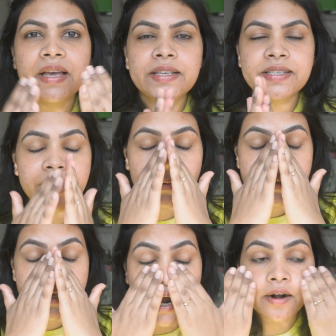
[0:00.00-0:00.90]

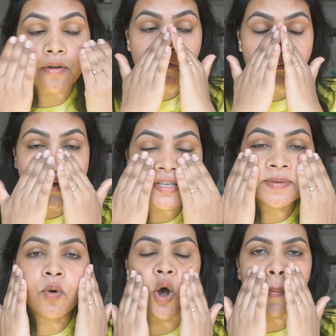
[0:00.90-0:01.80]
Serums are very
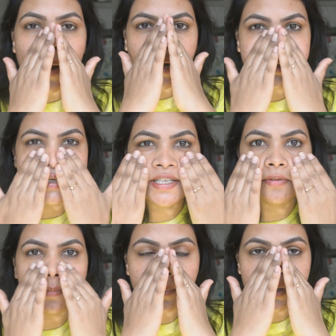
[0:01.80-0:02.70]
small particles,
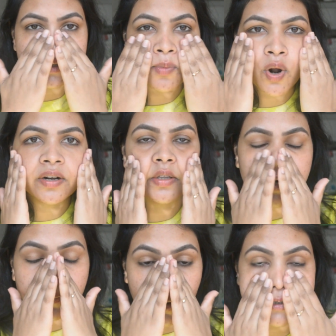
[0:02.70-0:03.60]
even smaller
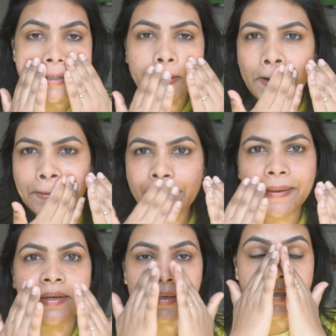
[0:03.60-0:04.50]
than a moisturizer,
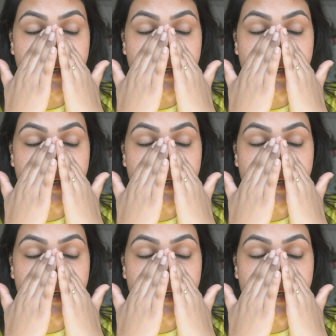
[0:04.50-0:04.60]
and it